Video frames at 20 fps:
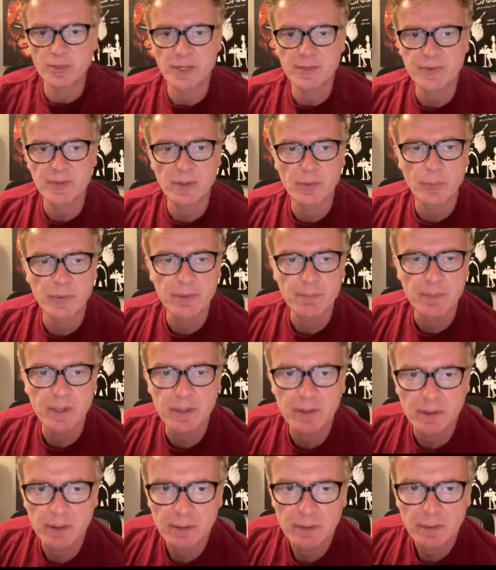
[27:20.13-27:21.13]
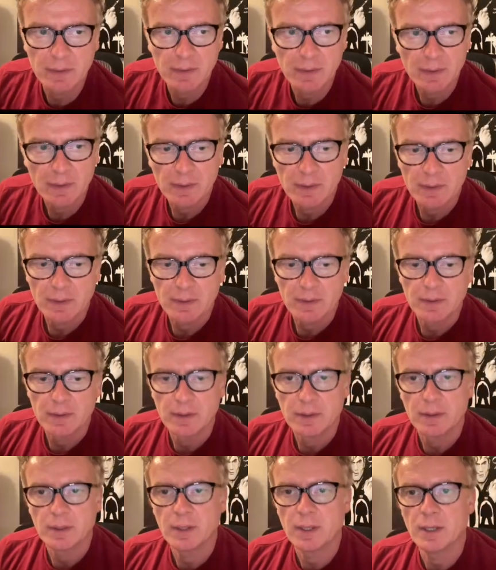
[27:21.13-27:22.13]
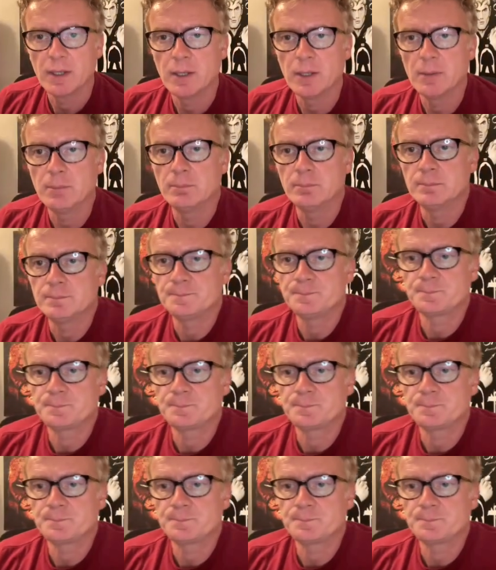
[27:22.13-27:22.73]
Knight there with the media. So